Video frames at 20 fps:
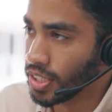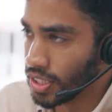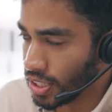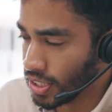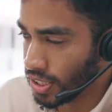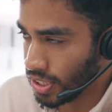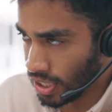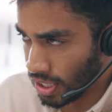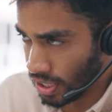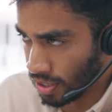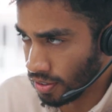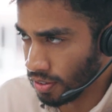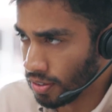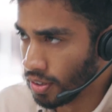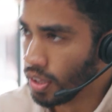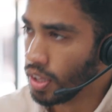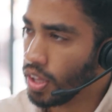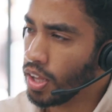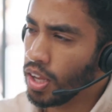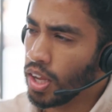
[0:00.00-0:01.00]
a much
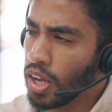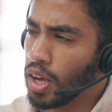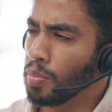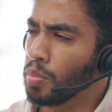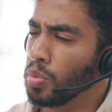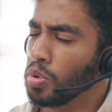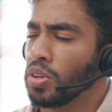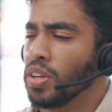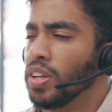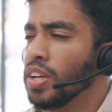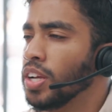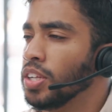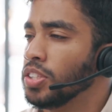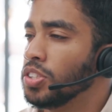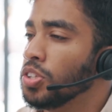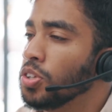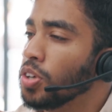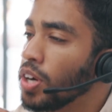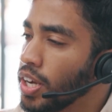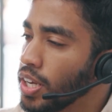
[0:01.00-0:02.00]
more powerful
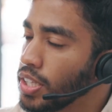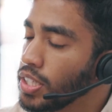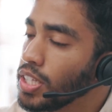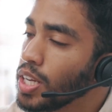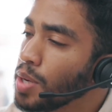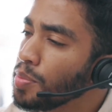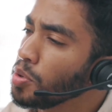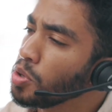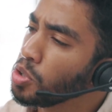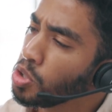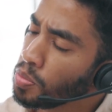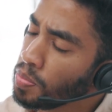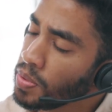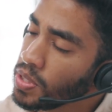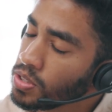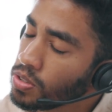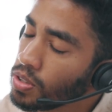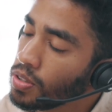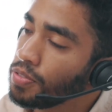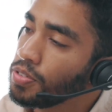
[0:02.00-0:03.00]
tool. You can answer
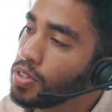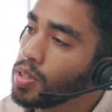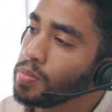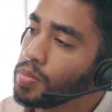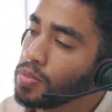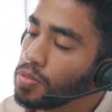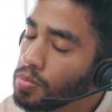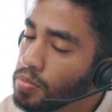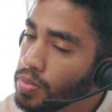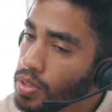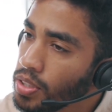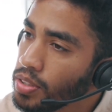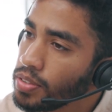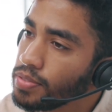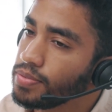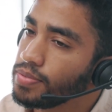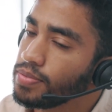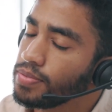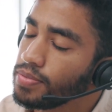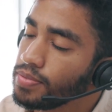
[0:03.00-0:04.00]
uh,
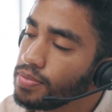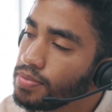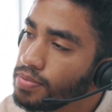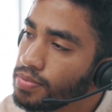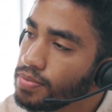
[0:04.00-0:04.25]
that client's